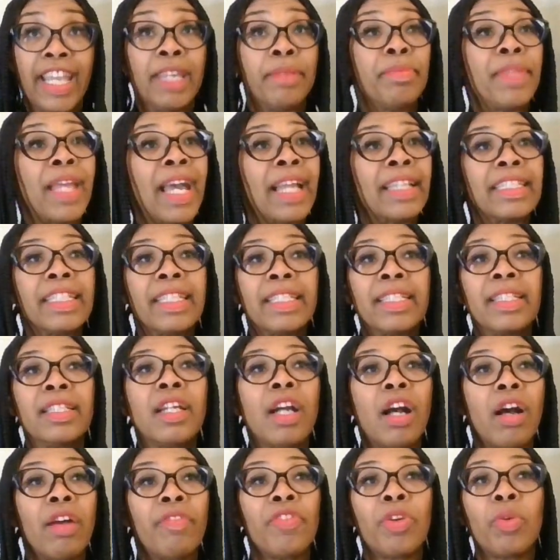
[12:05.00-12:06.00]
am not going to
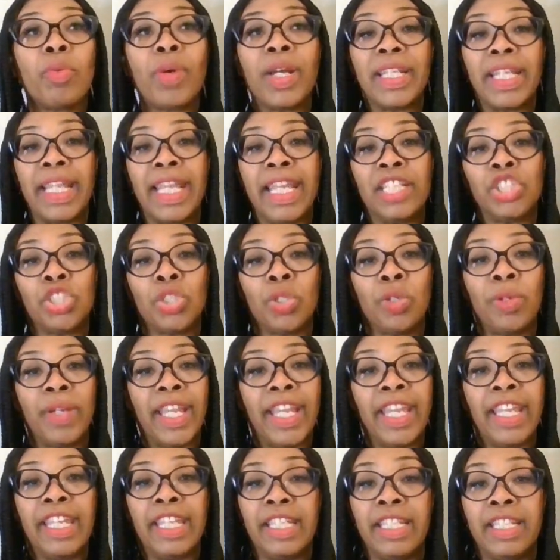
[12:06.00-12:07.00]
cover what HOA
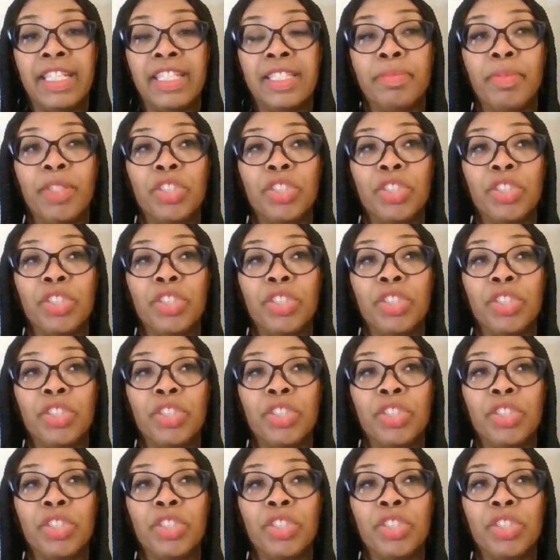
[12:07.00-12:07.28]
is,